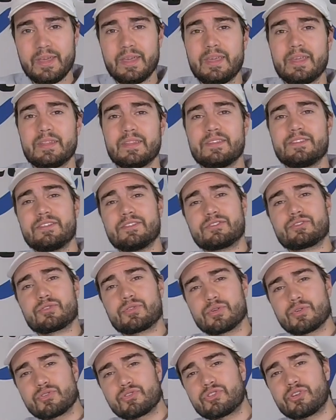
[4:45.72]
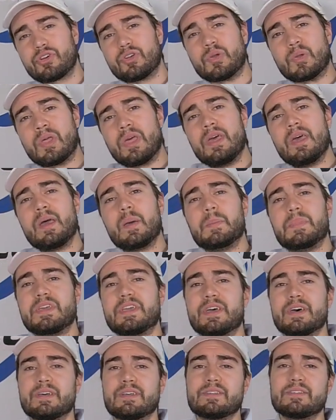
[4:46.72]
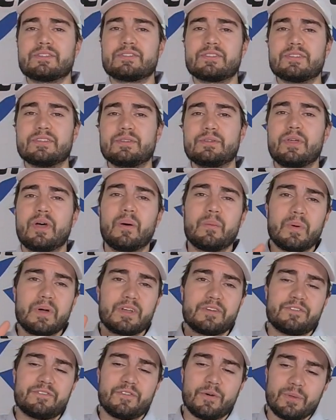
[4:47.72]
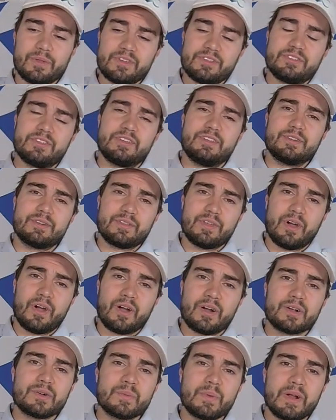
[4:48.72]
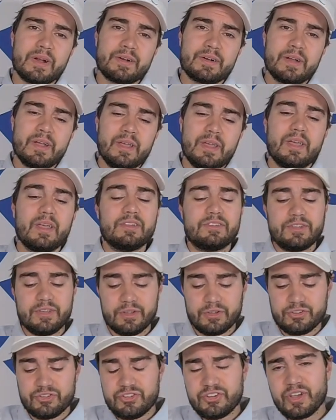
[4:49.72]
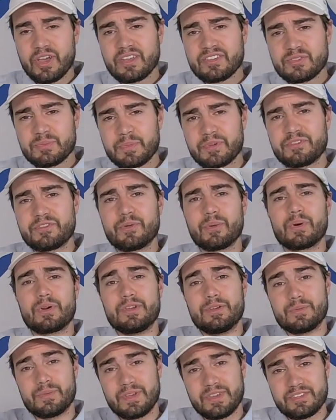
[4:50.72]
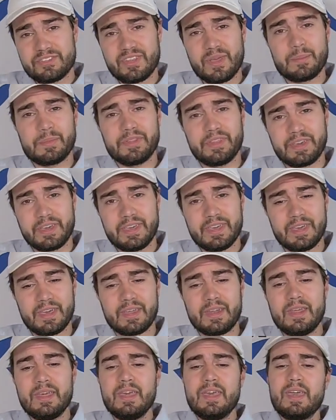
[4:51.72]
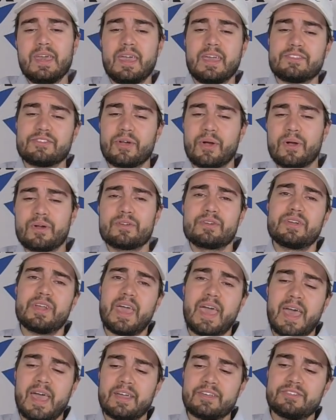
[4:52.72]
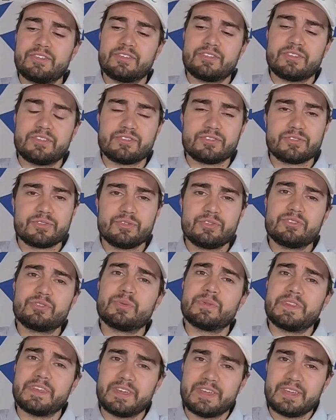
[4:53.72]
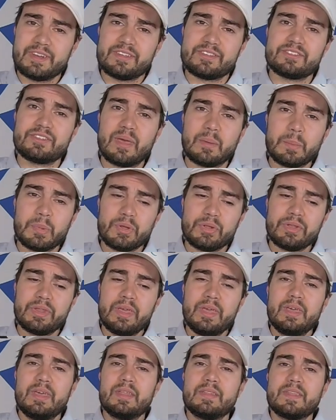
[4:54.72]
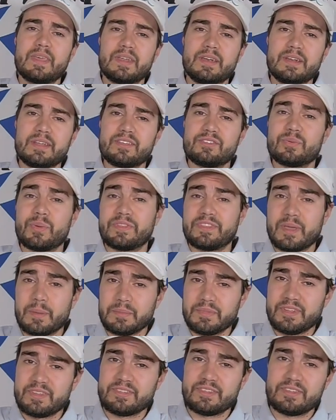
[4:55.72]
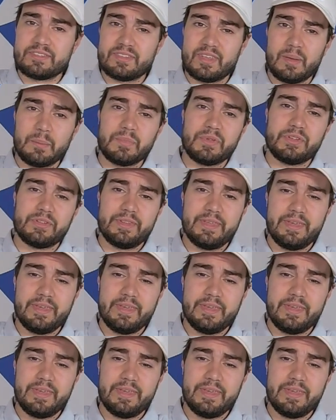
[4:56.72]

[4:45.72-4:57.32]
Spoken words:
This is crucial because you don't want to fully secure the hardware until just before you reassemble the kit. It's harder to access the screws with the kit assembled than it is with them disassembled.